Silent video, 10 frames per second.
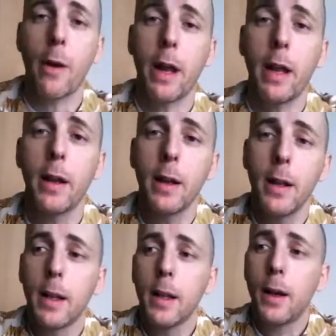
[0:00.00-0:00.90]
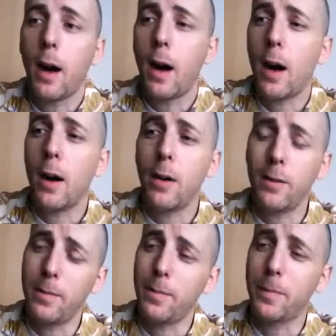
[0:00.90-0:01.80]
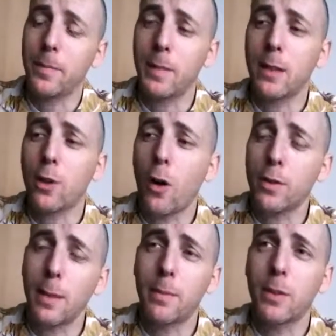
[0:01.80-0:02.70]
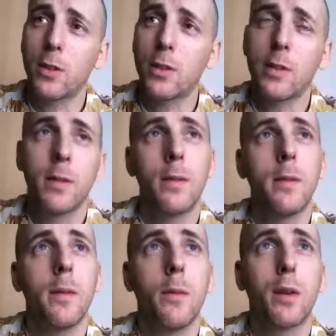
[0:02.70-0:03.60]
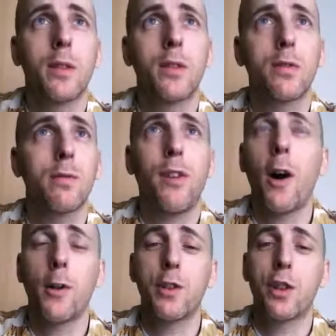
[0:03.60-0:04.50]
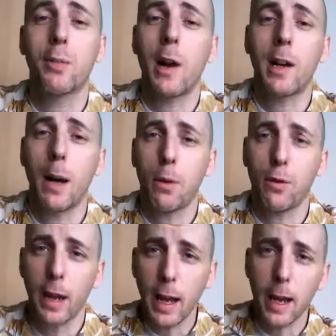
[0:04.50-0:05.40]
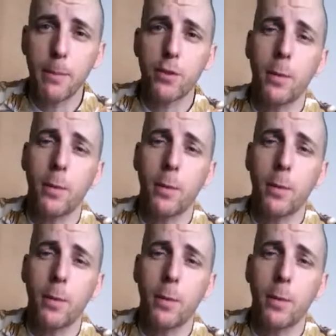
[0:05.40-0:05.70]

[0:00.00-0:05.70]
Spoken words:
This concept was followed just by a couple of games, but it was not really applied.